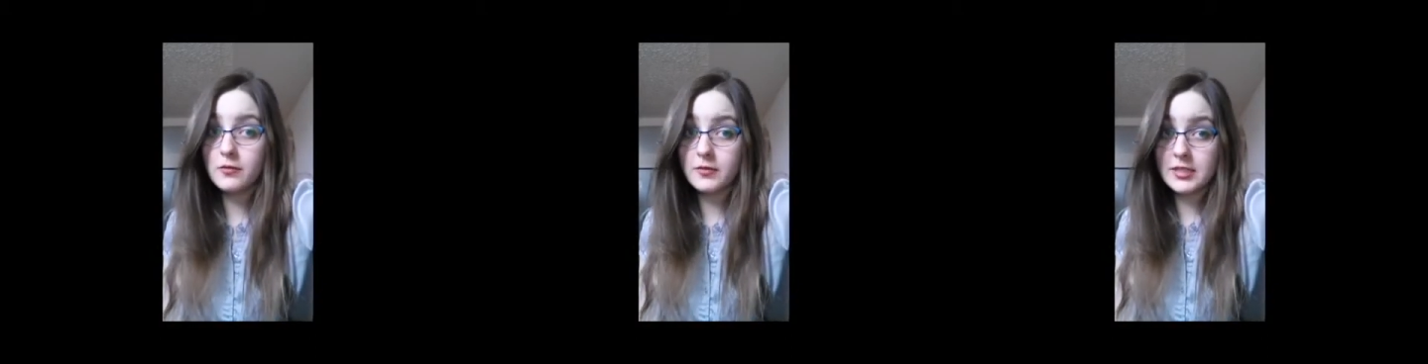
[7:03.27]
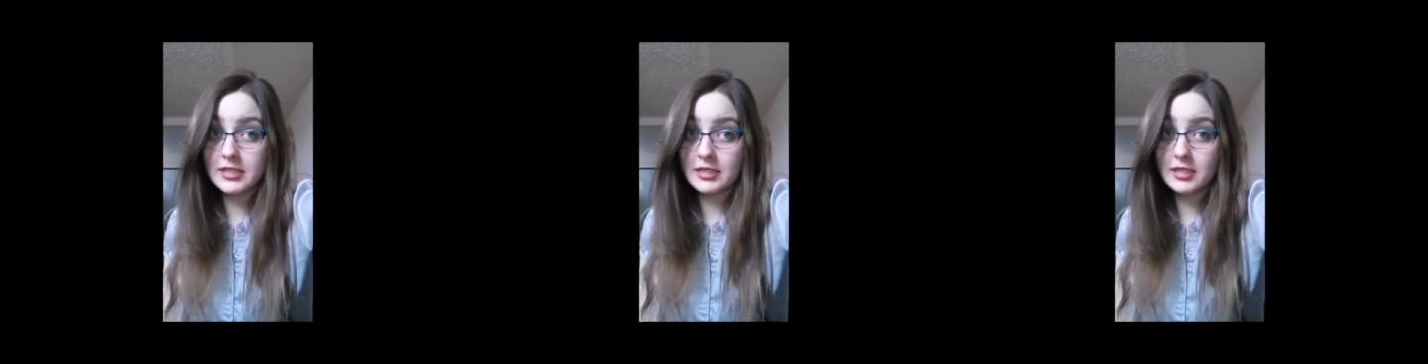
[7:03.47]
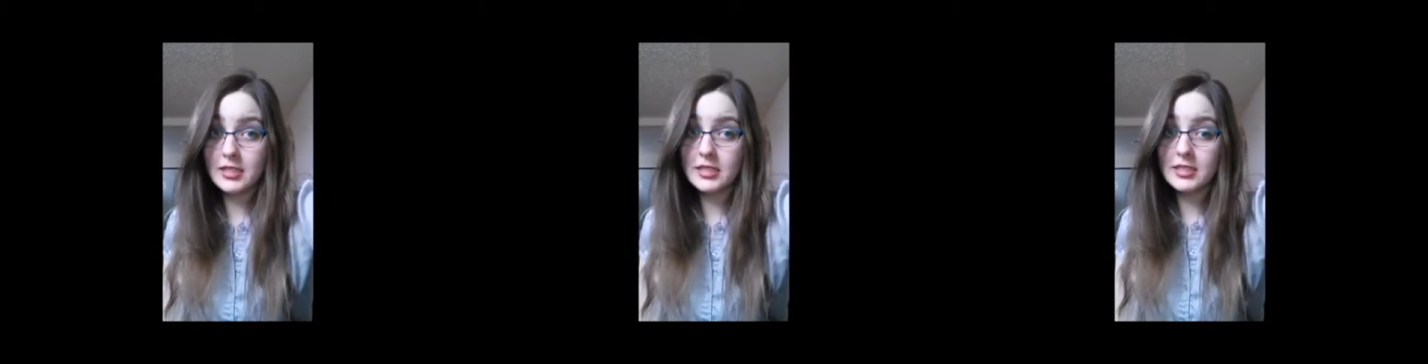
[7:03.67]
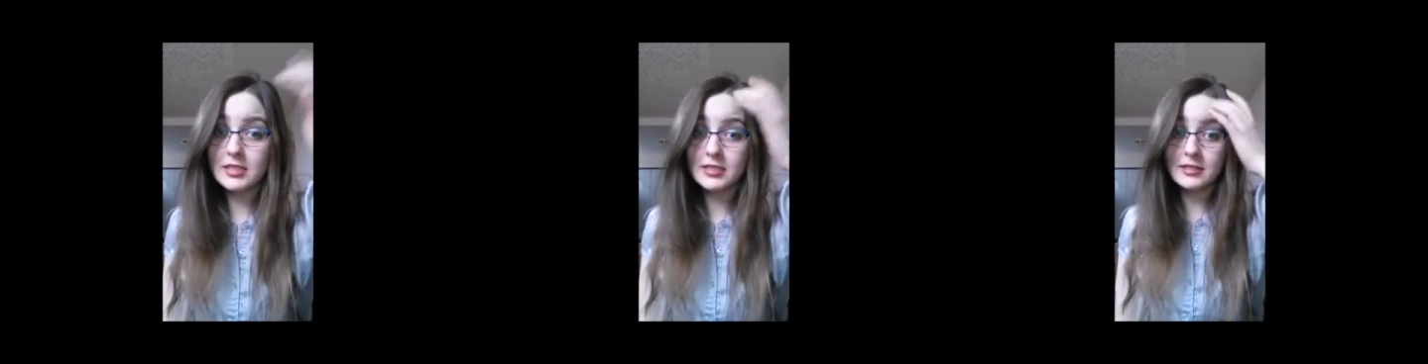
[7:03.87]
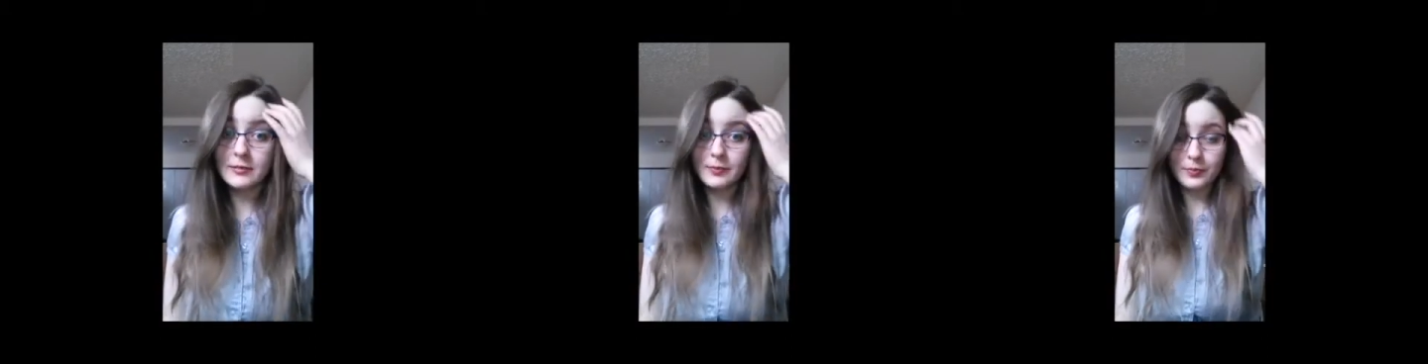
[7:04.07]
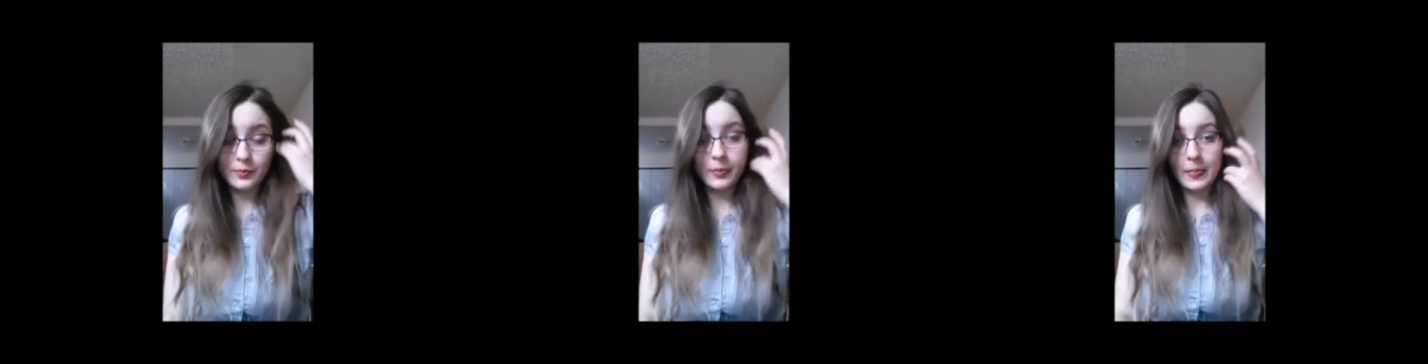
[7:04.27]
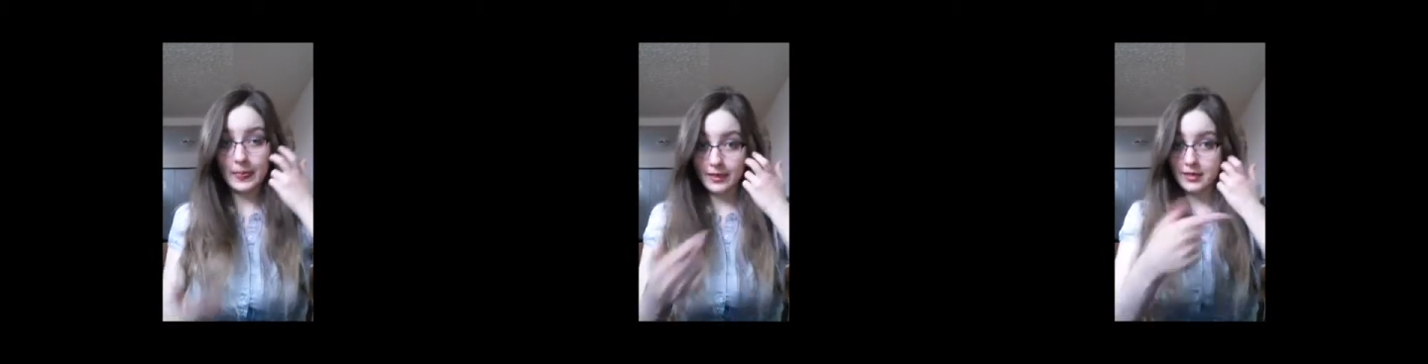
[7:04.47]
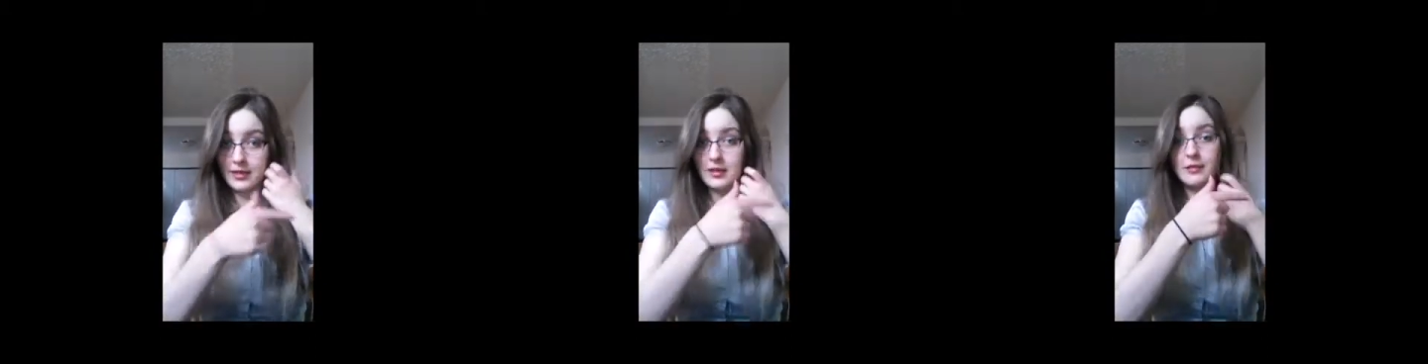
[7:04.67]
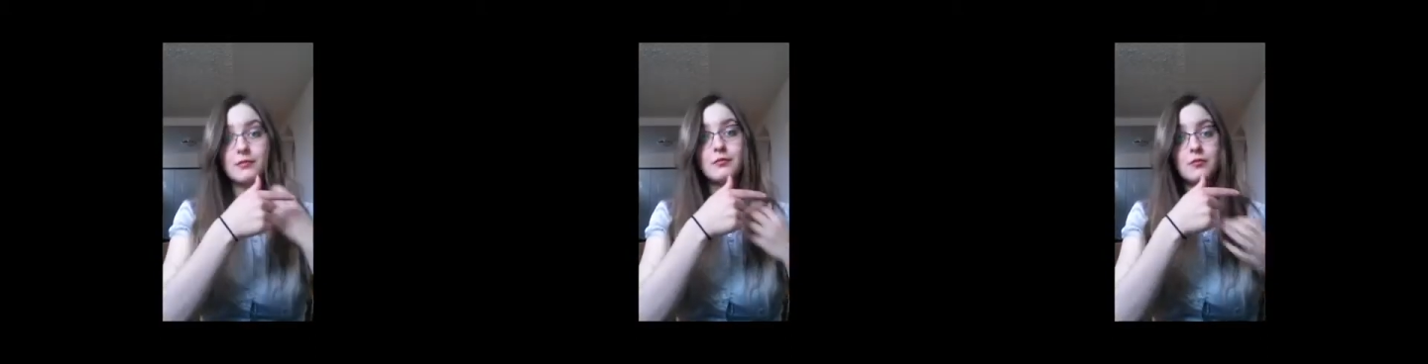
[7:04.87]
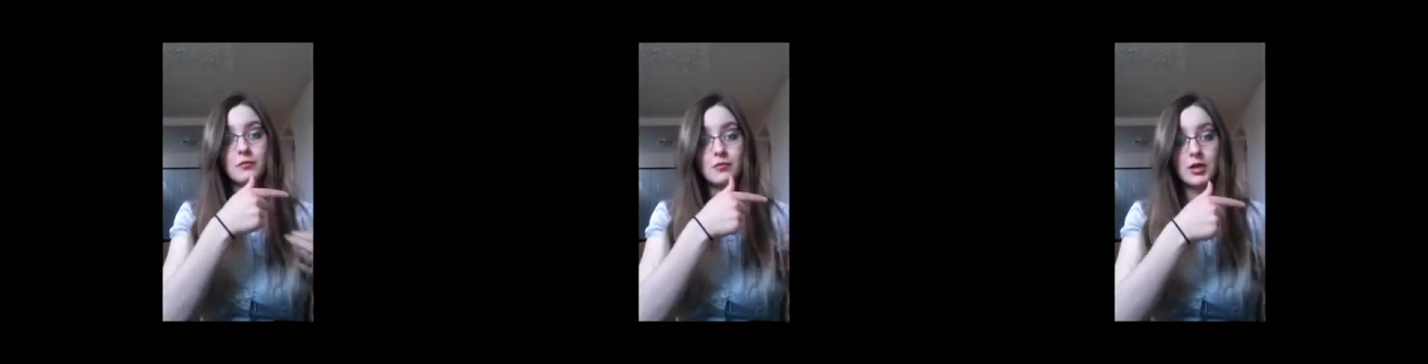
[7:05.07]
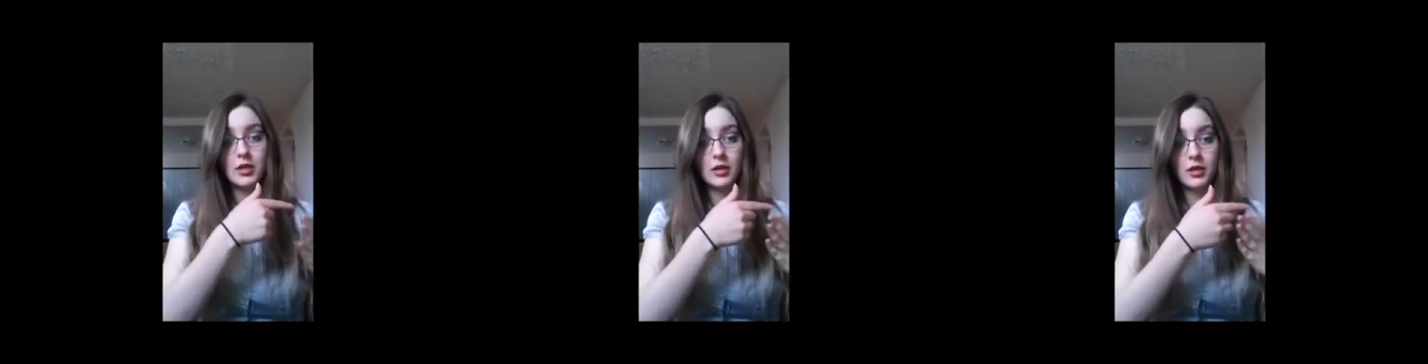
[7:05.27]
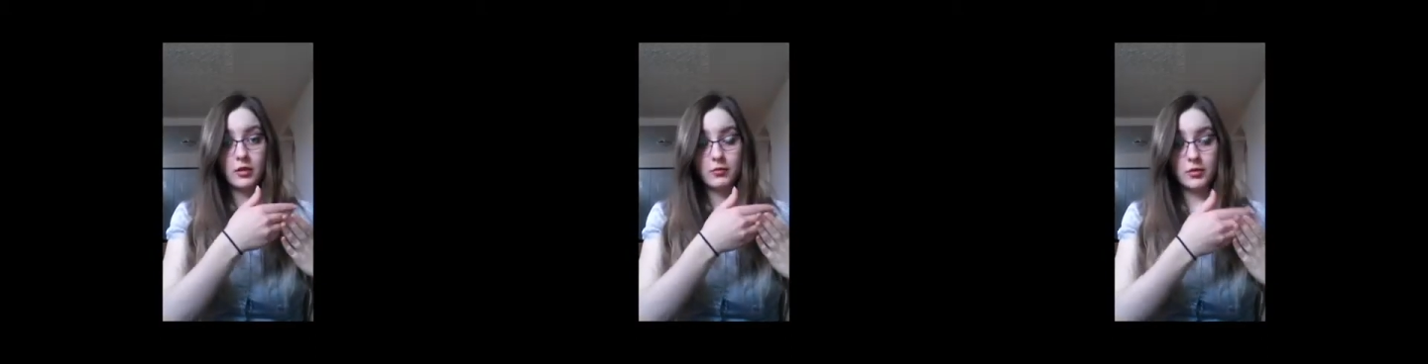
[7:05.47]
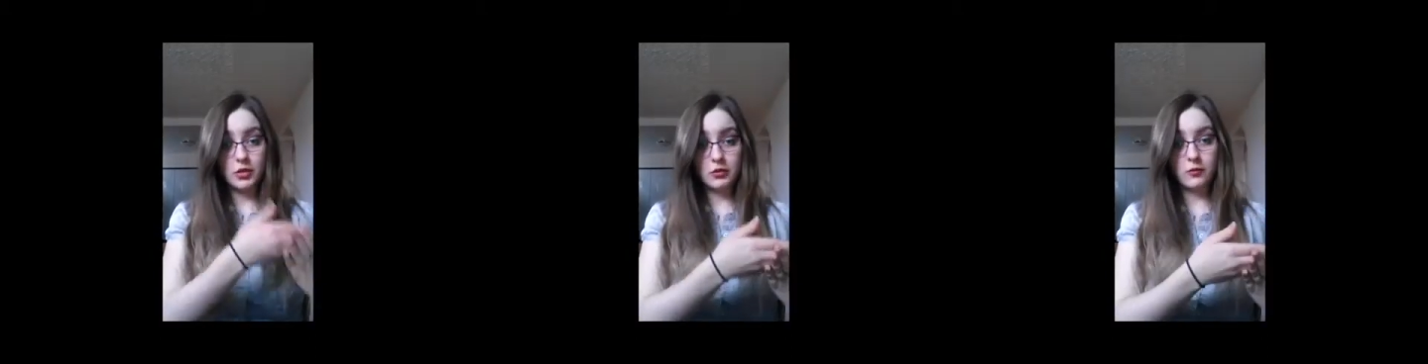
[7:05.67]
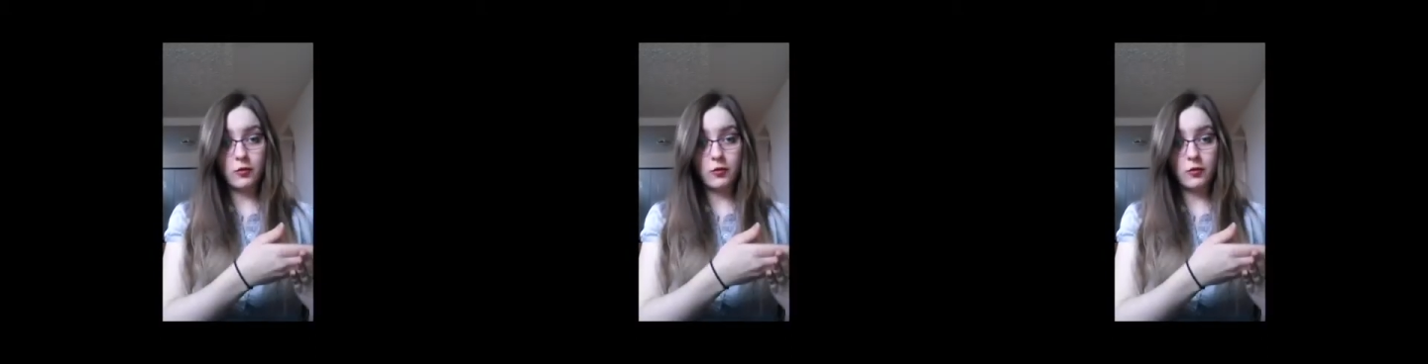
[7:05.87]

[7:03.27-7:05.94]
facilities that Mr.